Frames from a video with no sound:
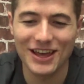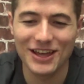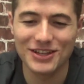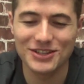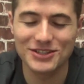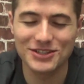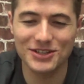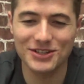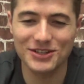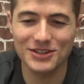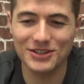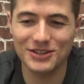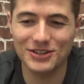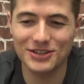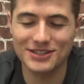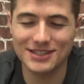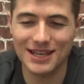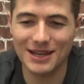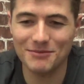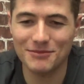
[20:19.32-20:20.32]

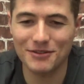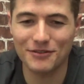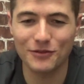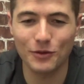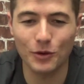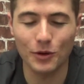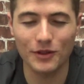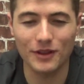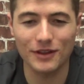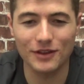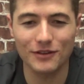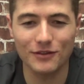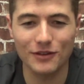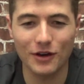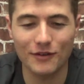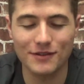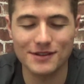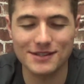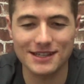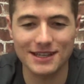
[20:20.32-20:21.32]
You said before that you
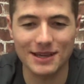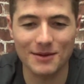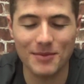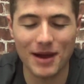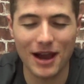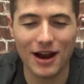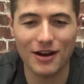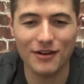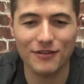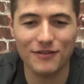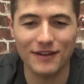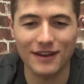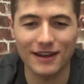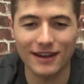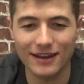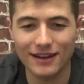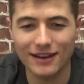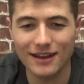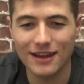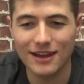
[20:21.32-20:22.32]
obviously a Para
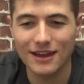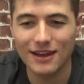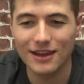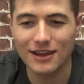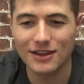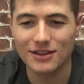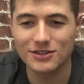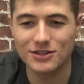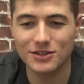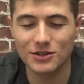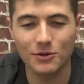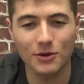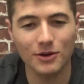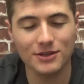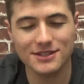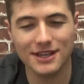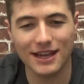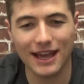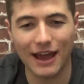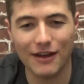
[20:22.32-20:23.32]
fan. Do you
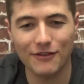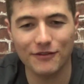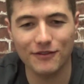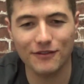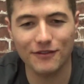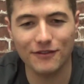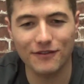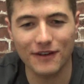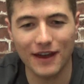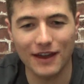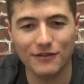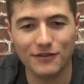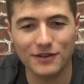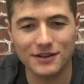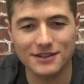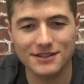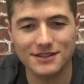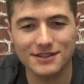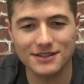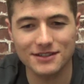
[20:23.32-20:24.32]
also have
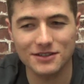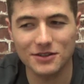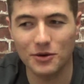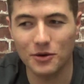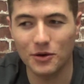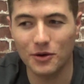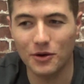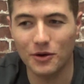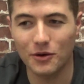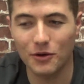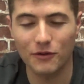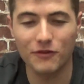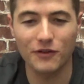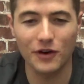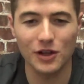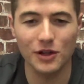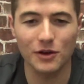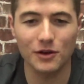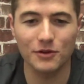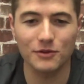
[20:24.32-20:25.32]
favourites or
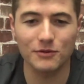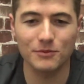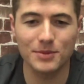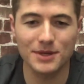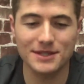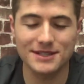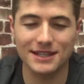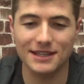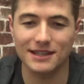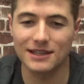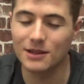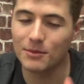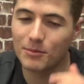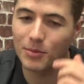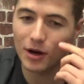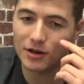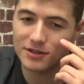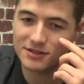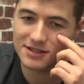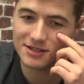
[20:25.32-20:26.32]
follow particular
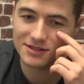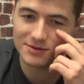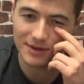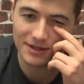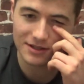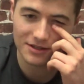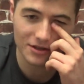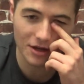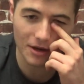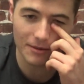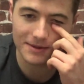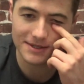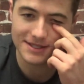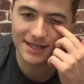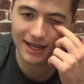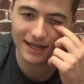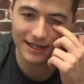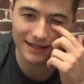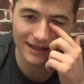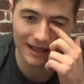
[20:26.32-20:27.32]
boxers when you're
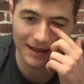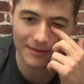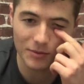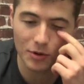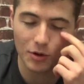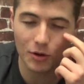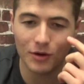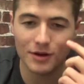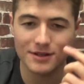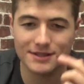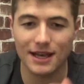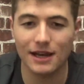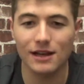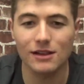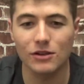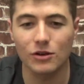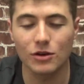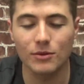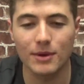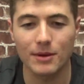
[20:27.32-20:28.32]
commentating them, or is that a
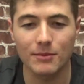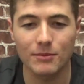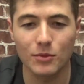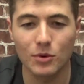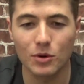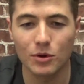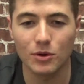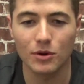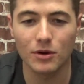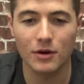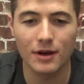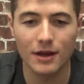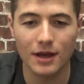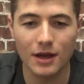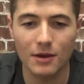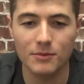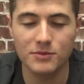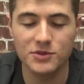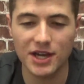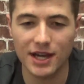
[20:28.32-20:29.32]
little bit more
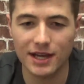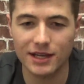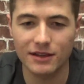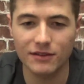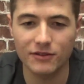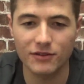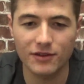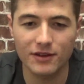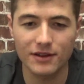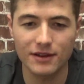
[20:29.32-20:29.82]
objective?